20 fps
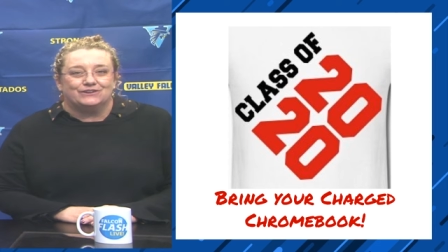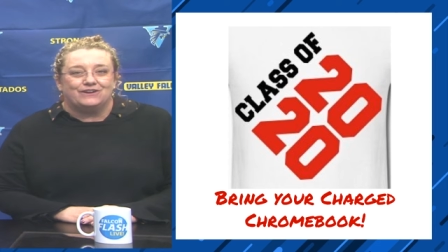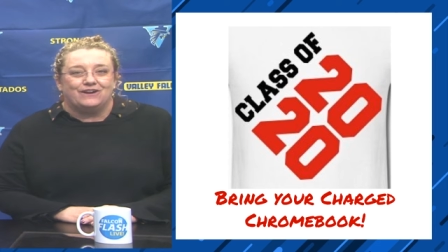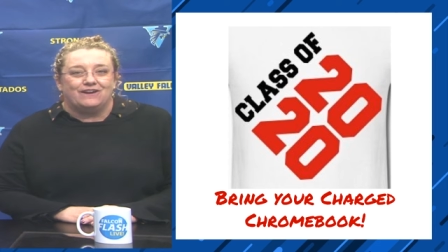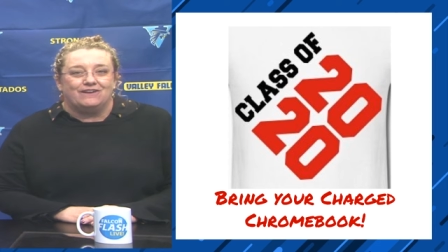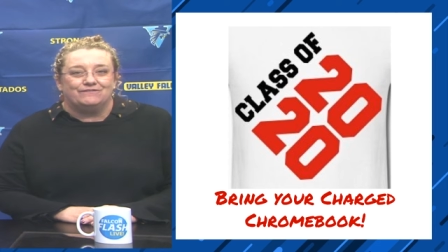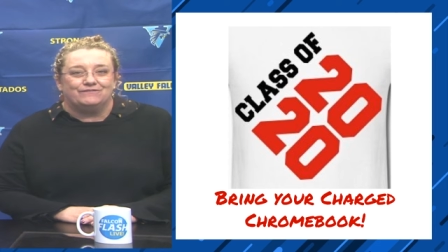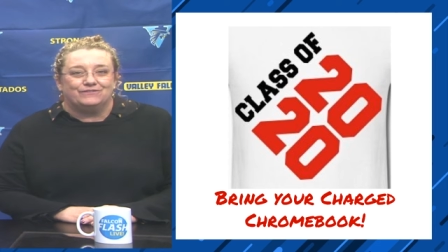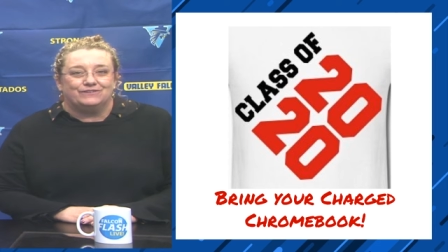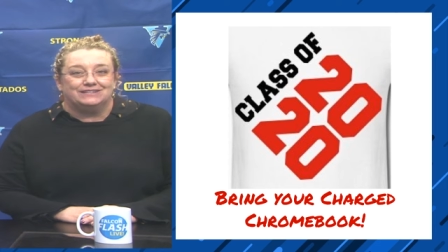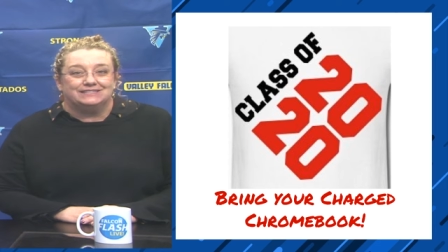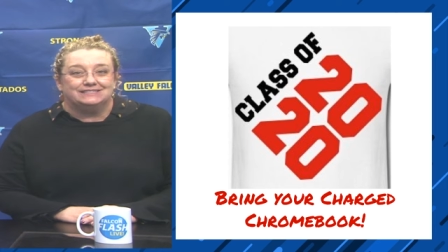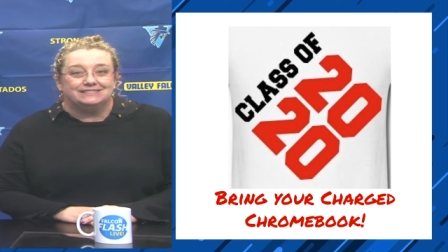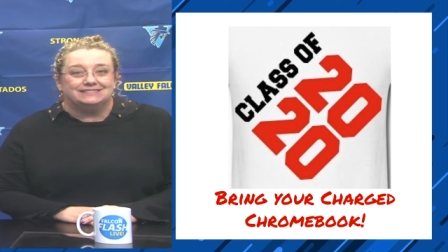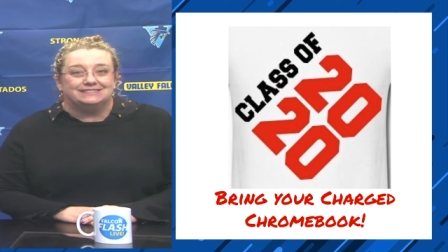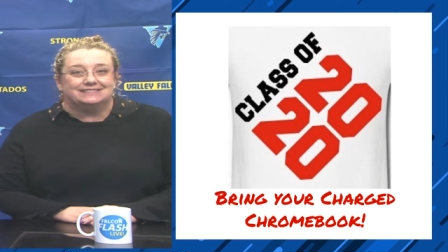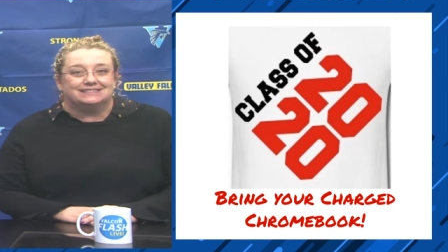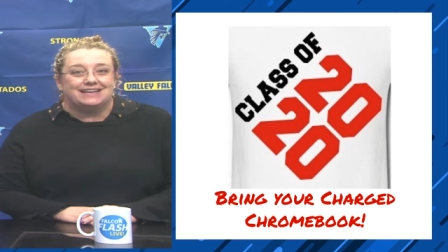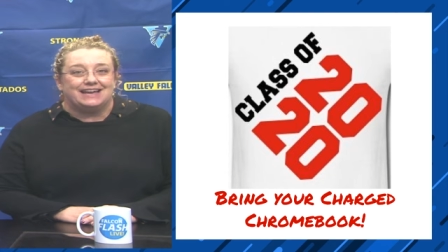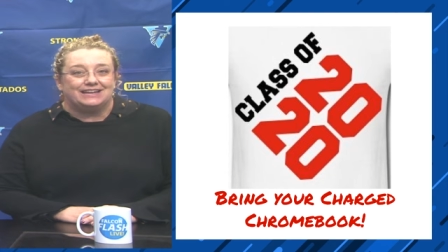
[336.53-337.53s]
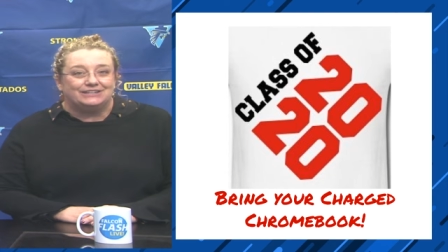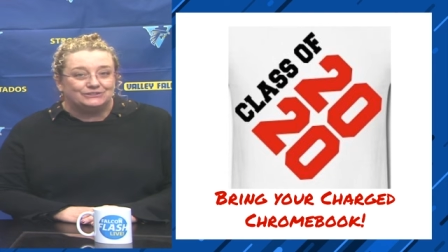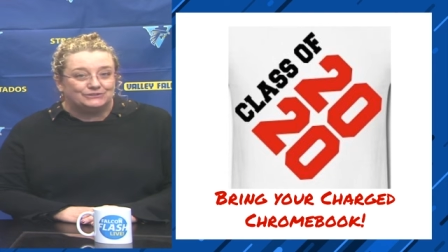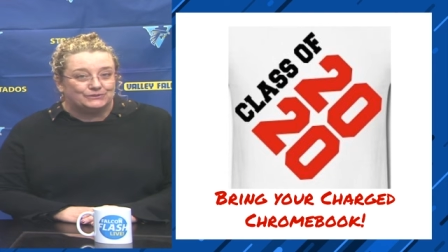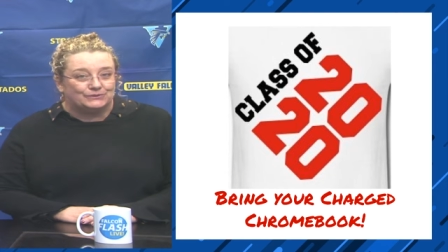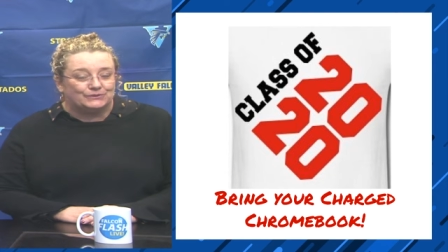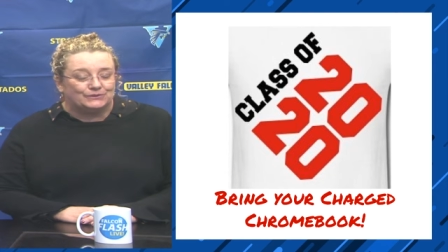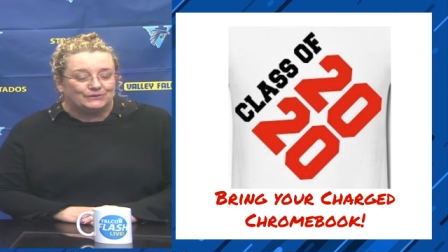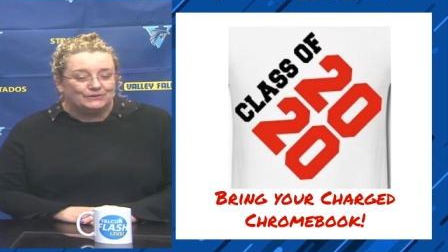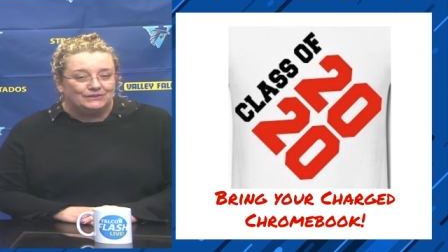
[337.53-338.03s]
conference
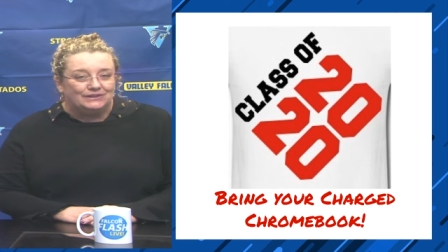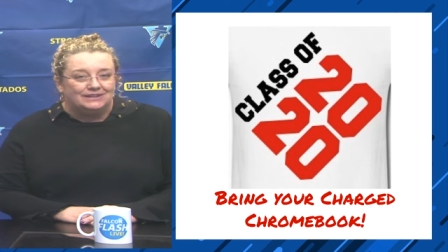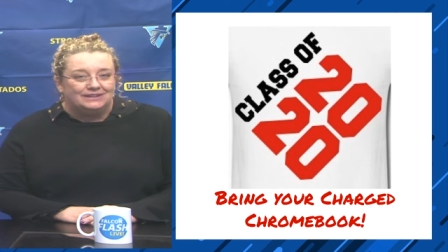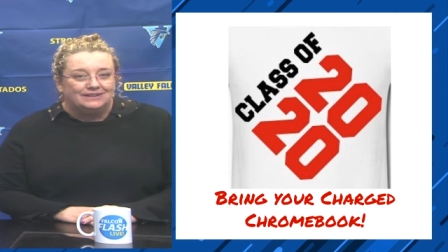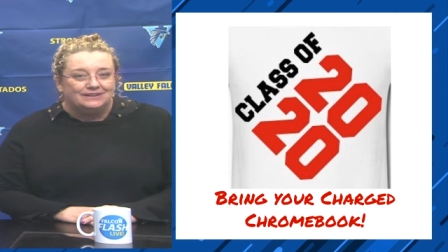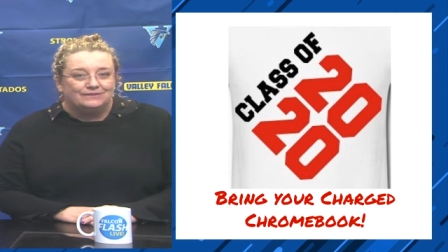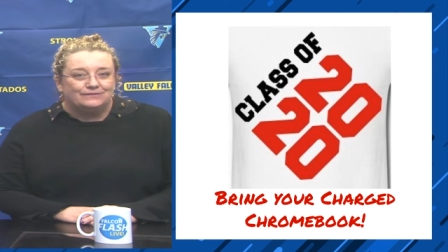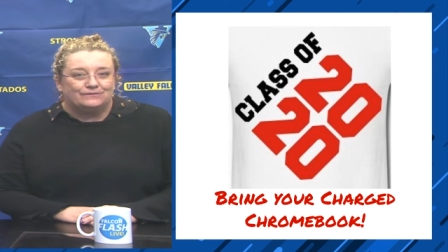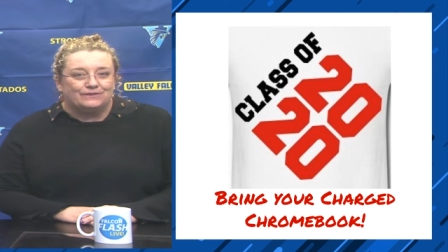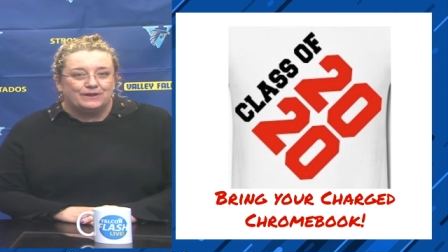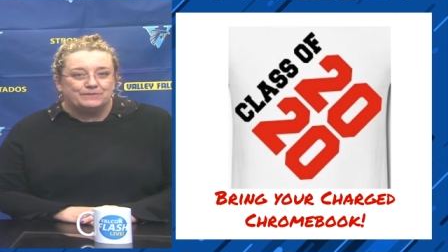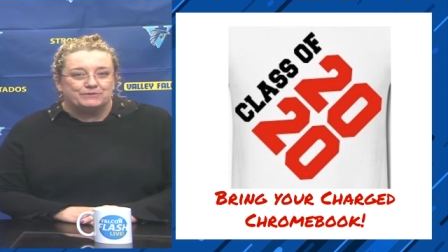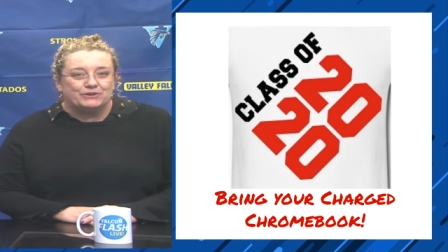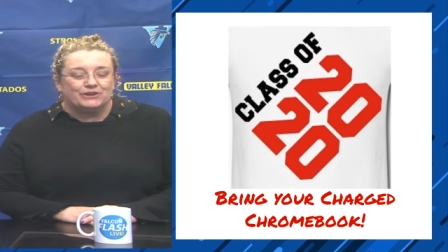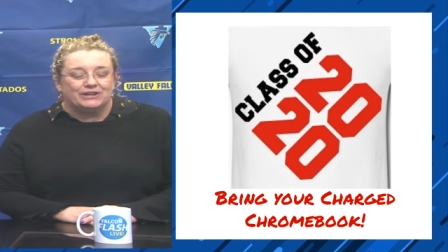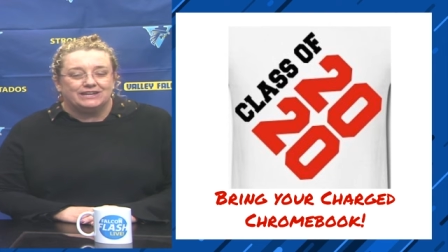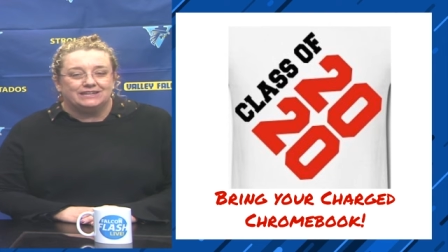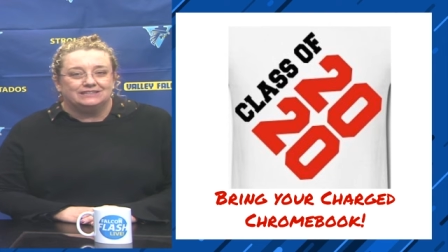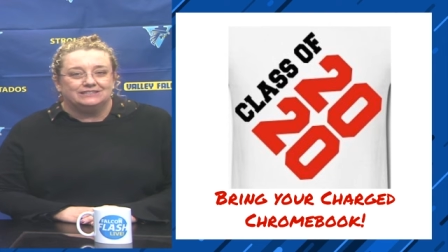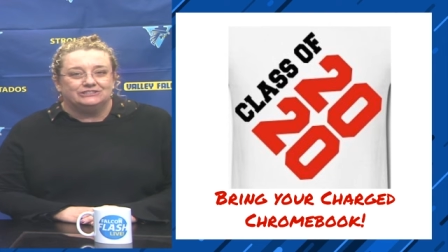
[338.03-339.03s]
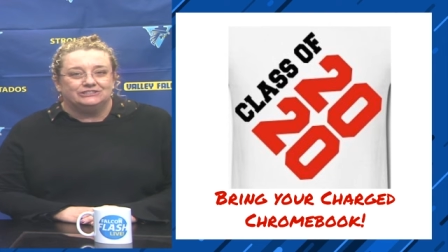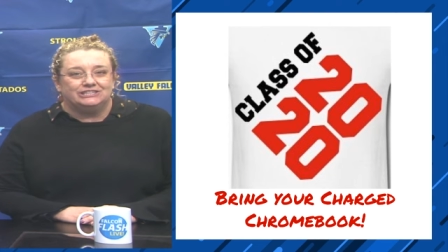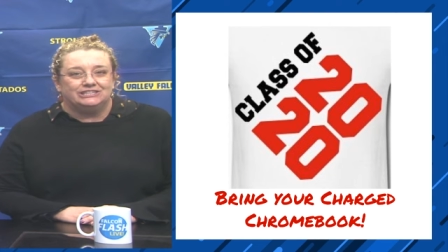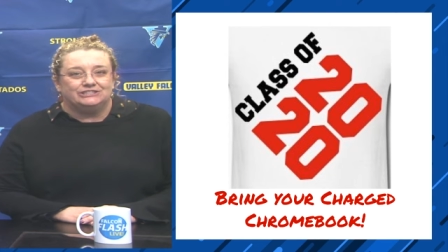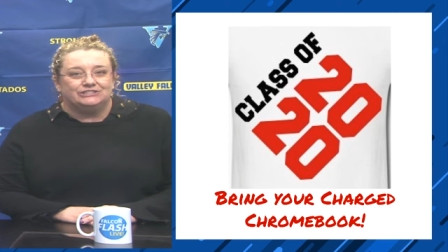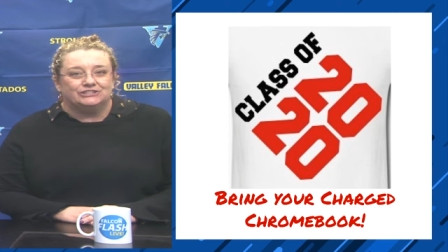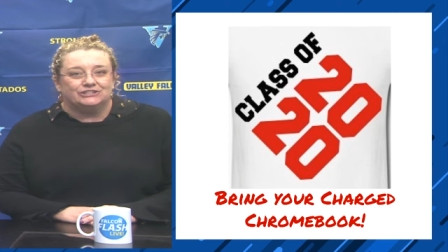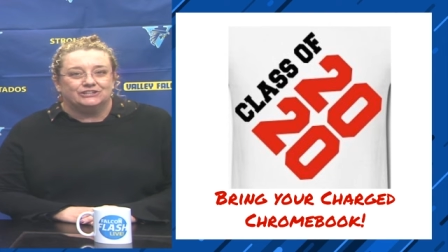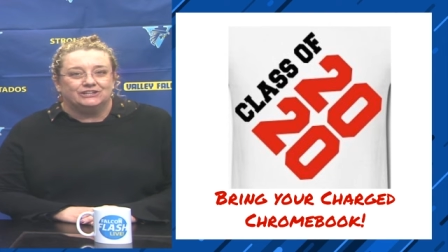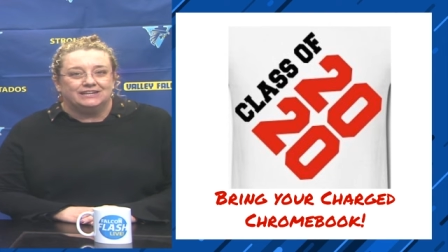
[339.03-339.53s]
schedule from your English
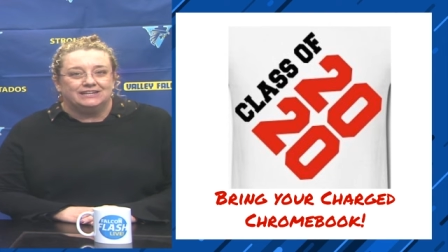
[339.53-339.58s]
teacher.